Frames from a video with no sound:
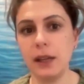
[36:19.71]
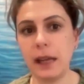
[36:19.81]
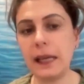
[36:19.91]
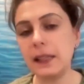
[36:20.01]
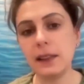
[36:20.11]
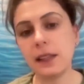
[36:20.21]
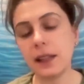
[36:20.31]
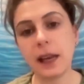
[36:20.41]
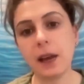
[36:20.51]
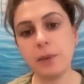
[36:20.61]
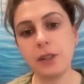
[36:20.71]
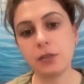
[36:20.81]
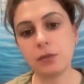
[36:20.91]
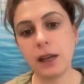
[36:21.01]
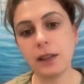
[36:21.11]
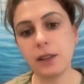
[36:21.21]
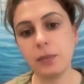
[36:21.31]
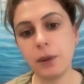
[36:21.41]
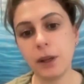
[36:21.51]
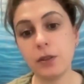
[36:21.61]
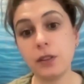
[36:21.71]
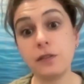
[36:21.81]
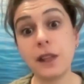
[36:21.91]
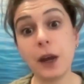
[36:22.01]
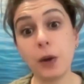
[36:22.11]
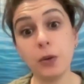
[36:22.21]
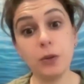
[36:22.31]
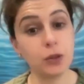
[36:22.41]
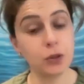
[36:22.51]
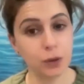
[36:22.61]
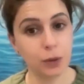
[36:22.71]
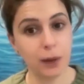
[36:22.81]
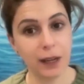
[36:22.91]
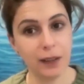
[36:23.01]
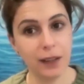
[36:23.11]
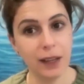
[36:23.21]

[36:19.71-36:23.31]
anything that happens around them because of their own trauma.